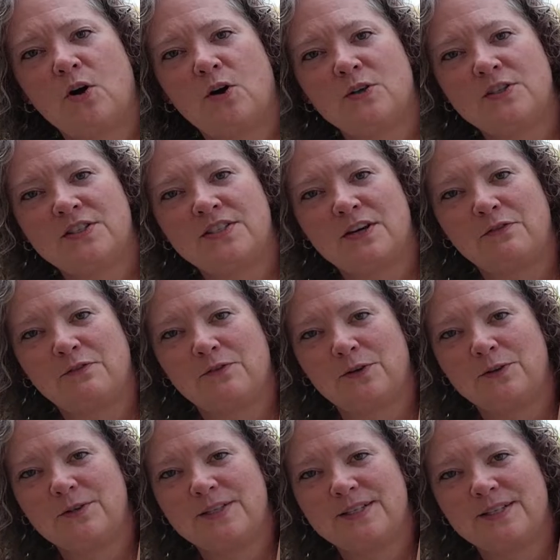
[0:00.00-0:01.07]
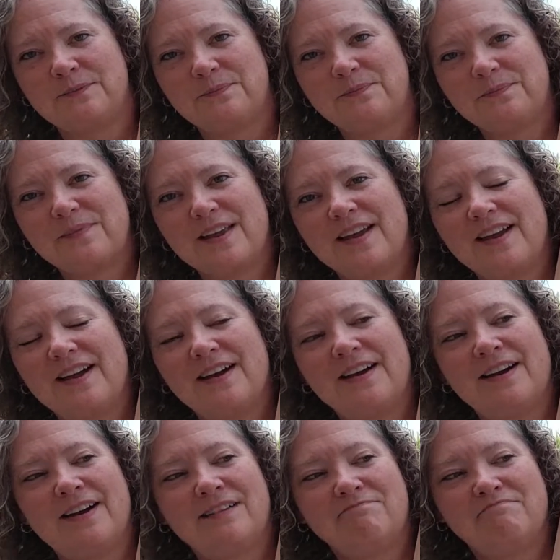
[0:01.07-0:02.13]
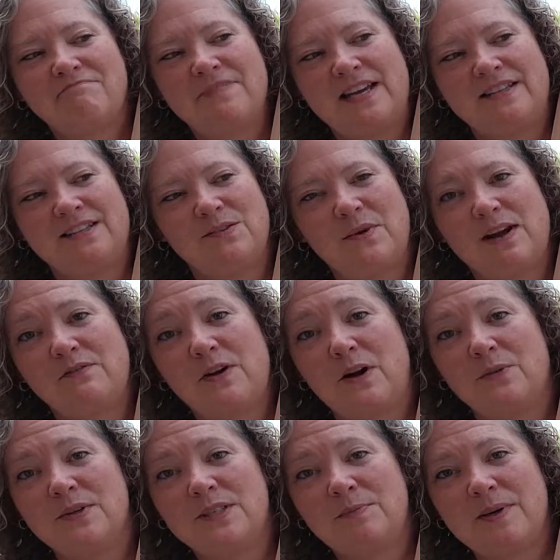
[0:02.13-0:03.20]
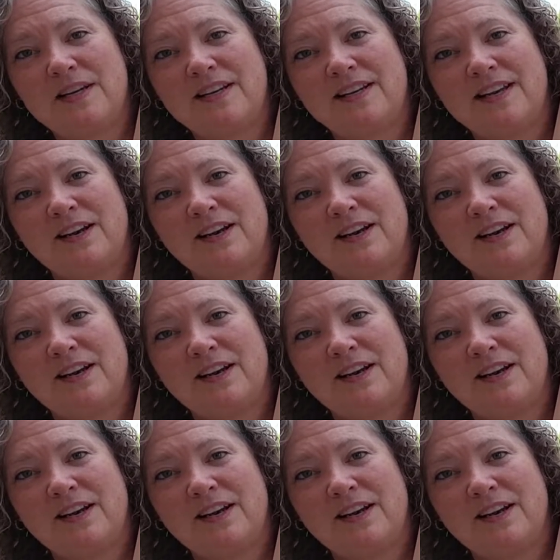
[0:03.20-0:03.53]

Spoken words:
hard stuff first. That's the way I've always been.